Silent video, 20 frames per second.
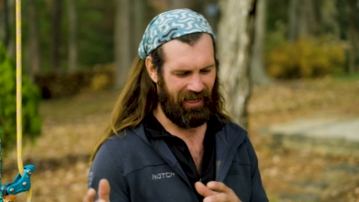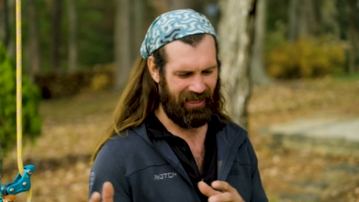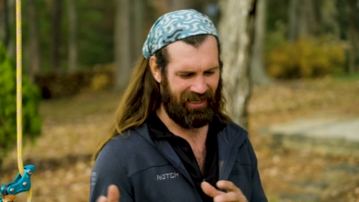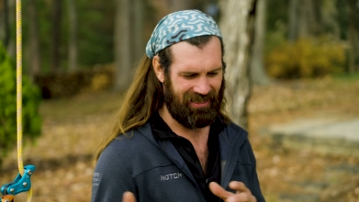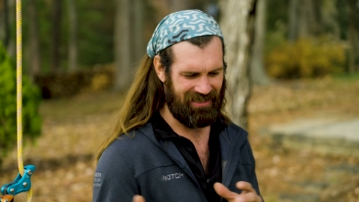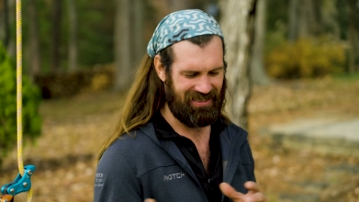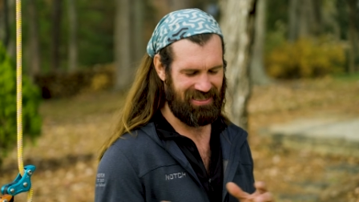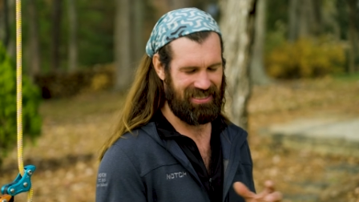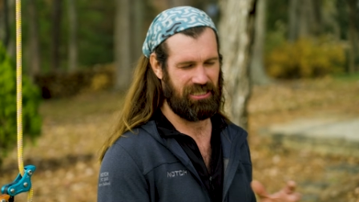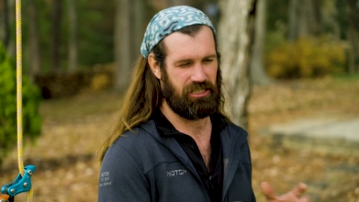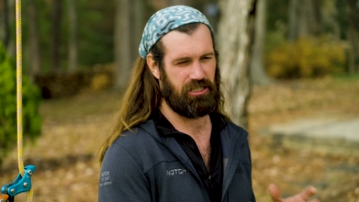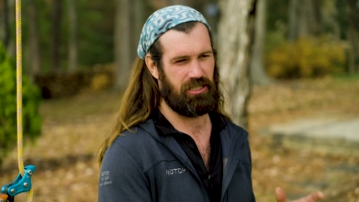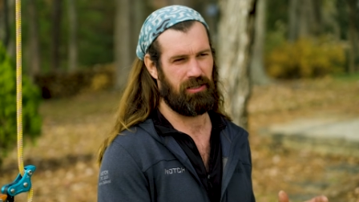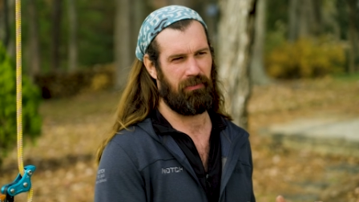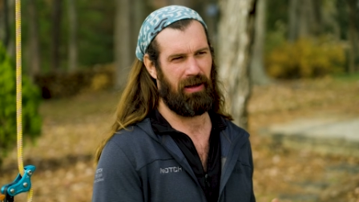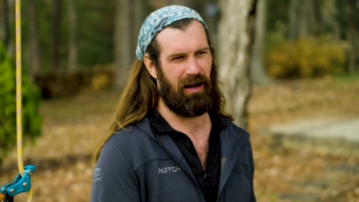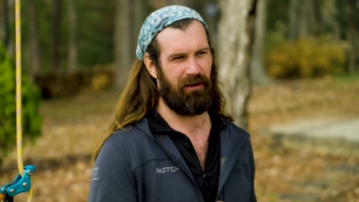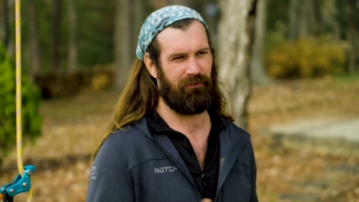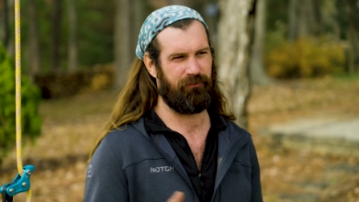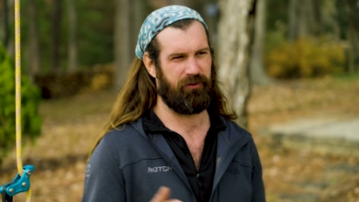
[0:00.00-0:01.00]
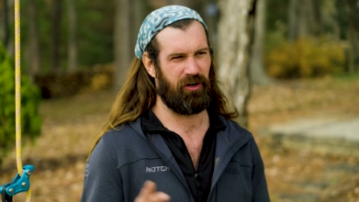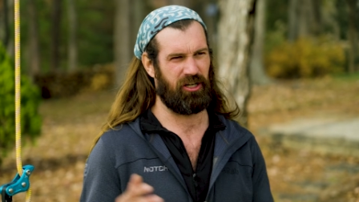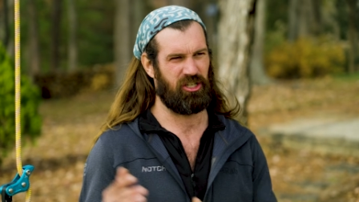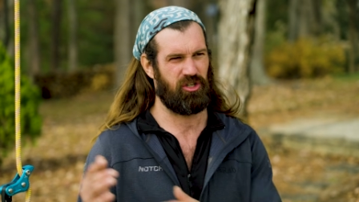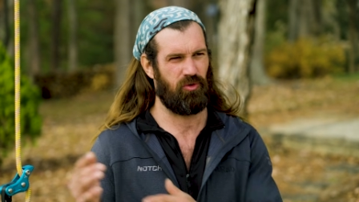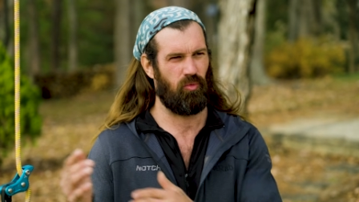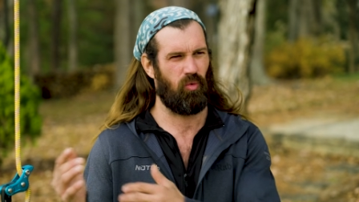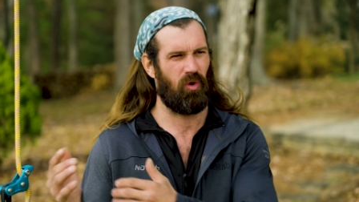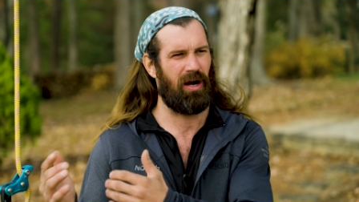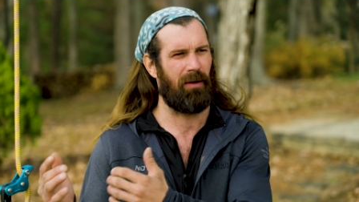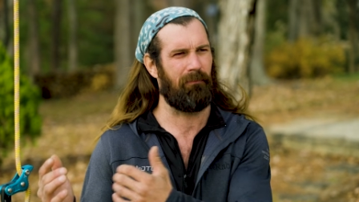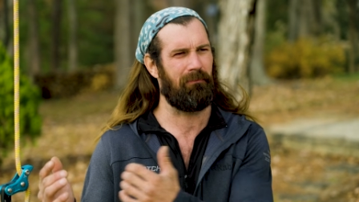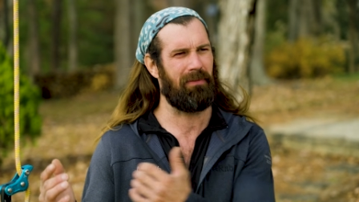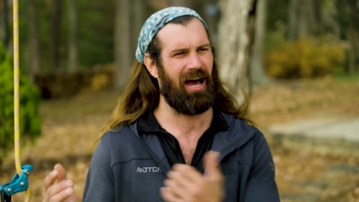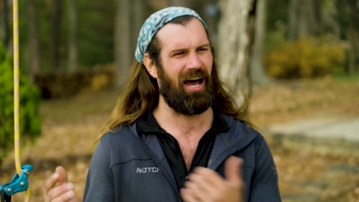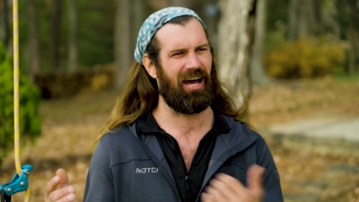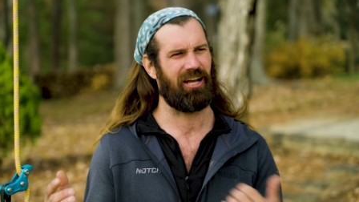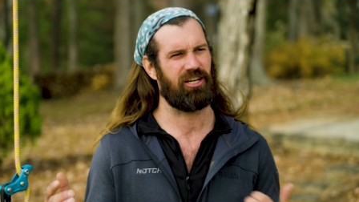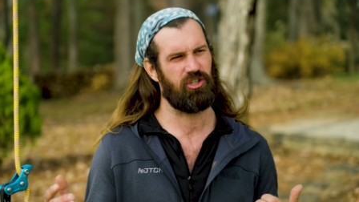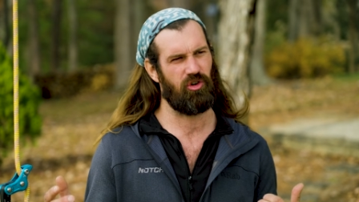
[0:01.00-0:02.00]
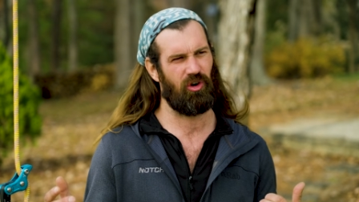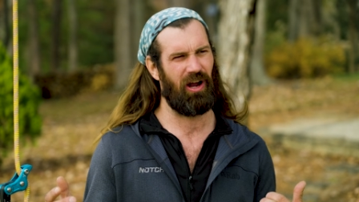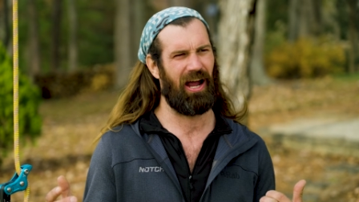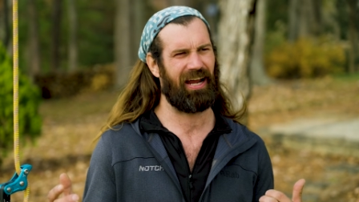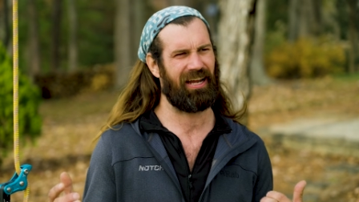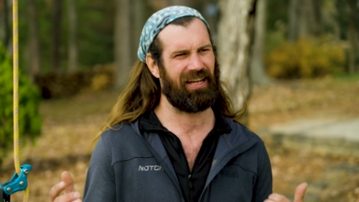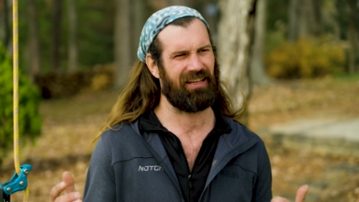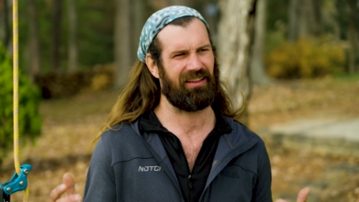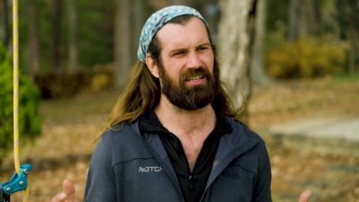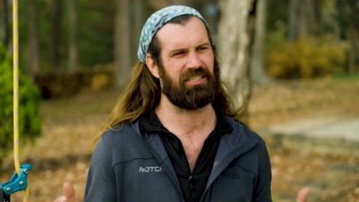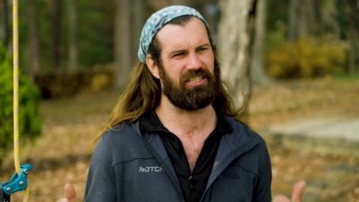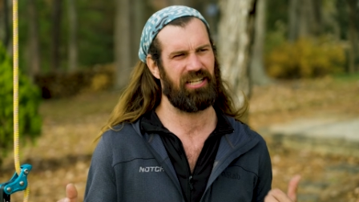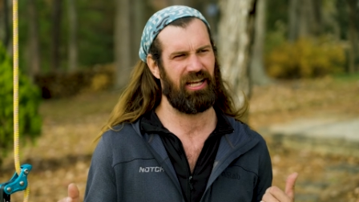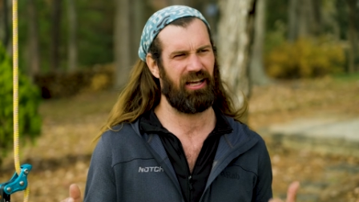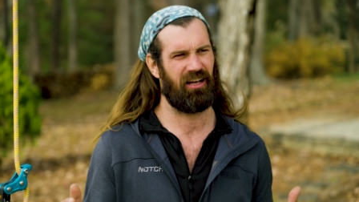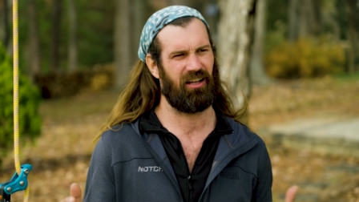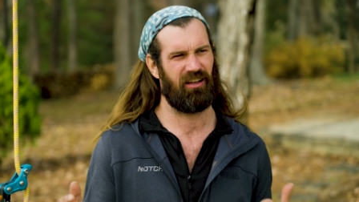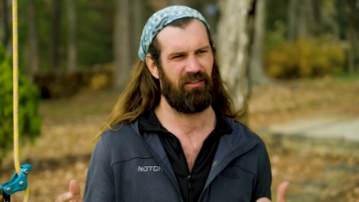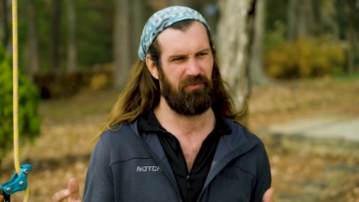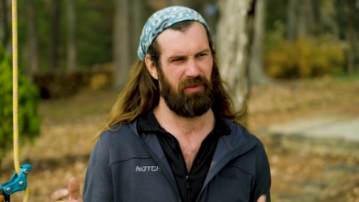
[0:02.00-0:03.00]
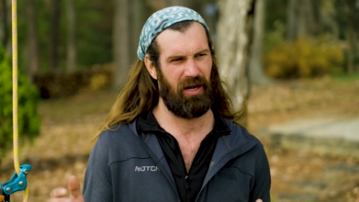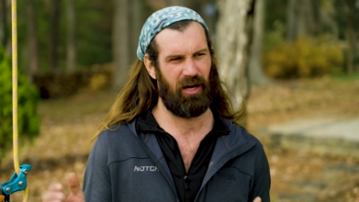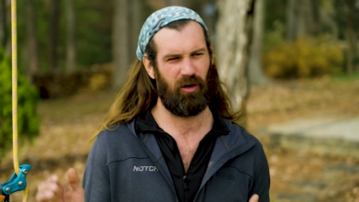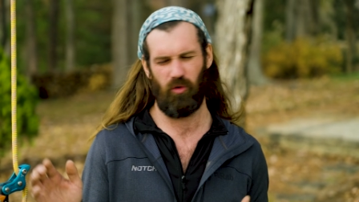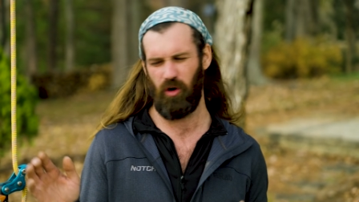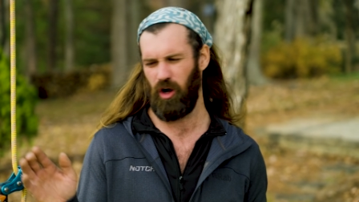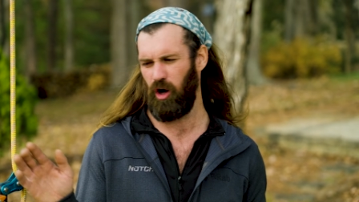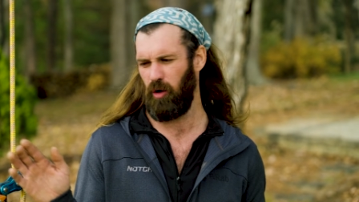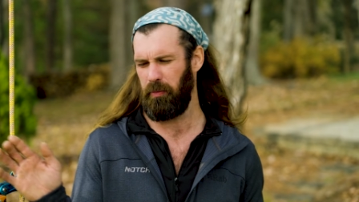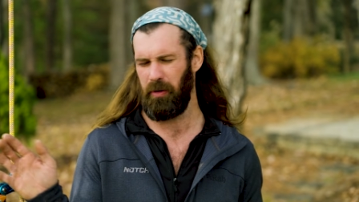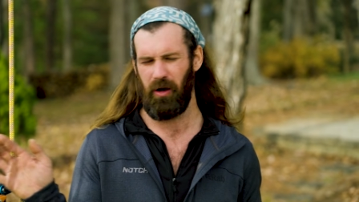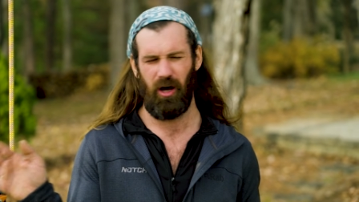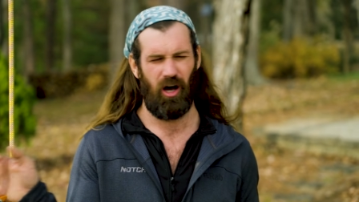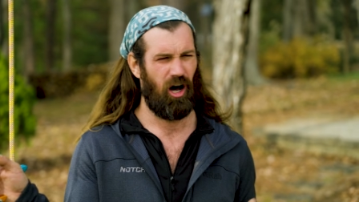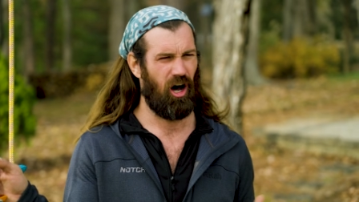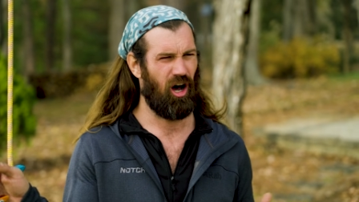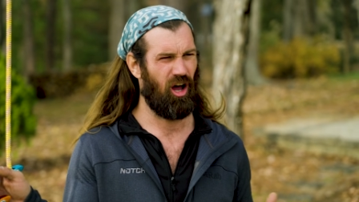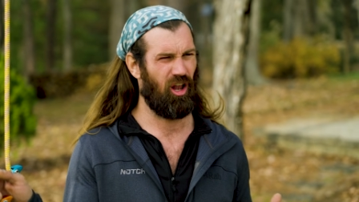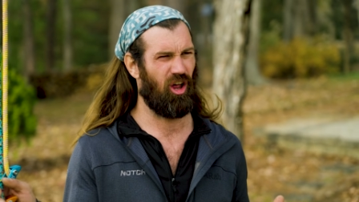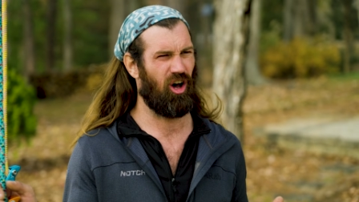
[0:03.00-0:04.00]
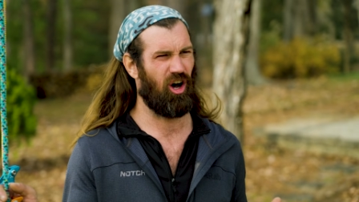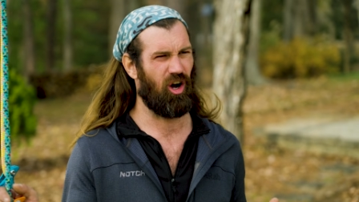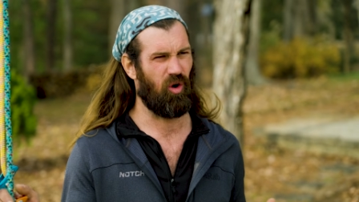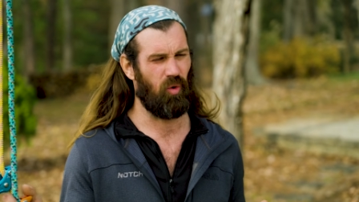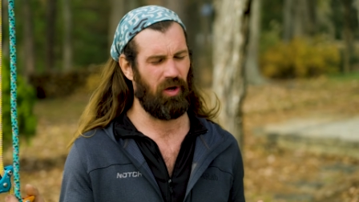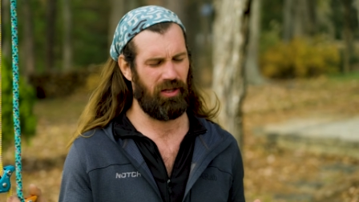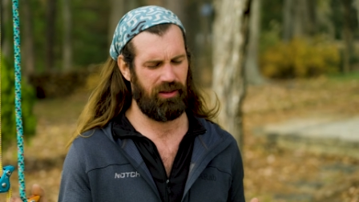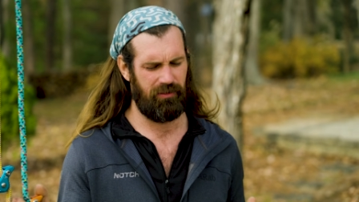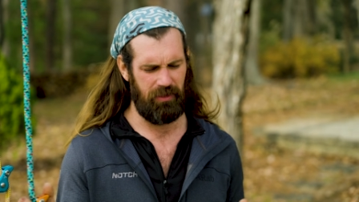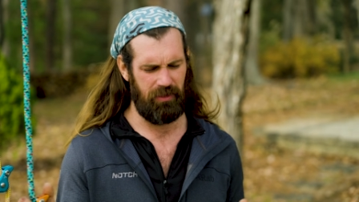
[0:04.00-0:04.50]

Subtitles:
a consistent amount of friction where I'm not dragging the tail of my rope along with